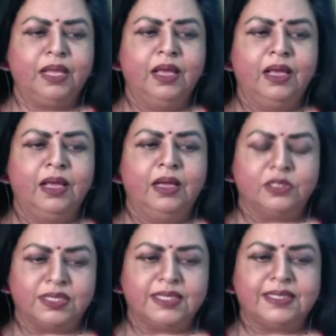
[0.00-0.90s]

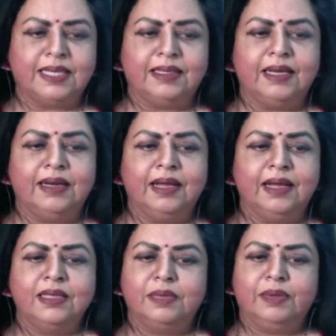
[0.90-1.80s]
Sources said that
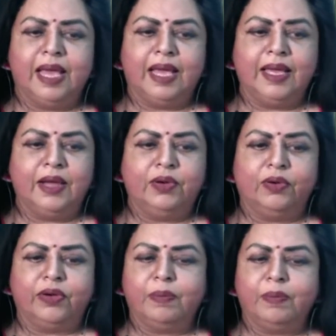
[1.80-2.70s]
CBI had
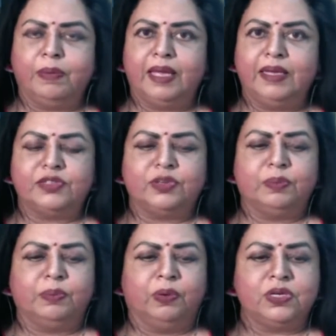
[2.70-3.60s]
already prepared its
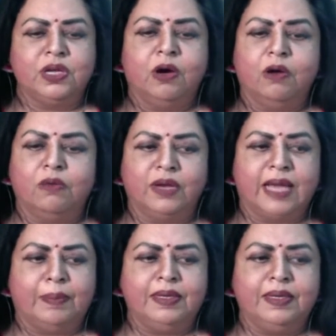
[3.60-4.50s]
report on what
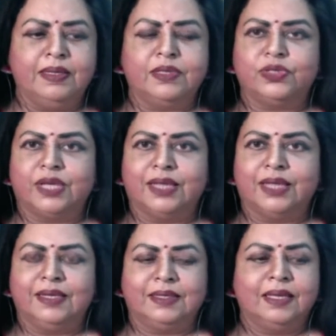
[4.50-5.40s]
happened in the Sushant
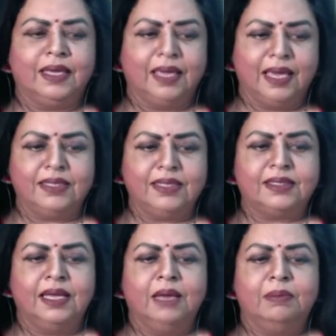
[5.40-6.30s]
death case,
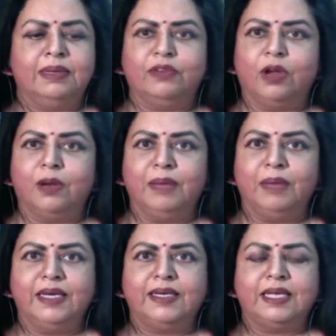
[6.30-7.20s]
but have not made
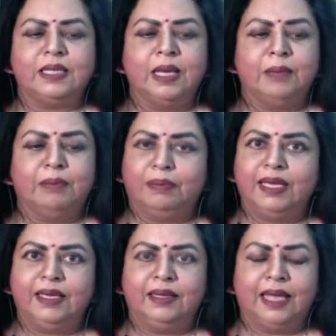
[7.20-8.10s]
it as
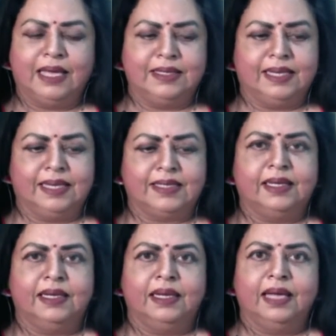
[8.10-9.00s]
public as yet.
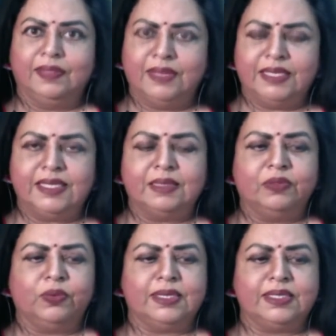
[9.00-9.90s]
And these are some of the
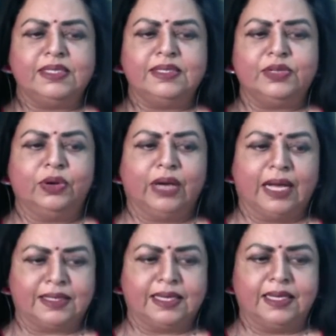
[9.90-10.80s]
questions that you're
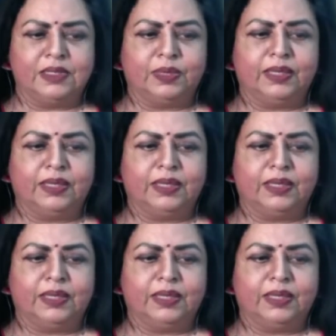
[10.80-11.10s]
asking as well.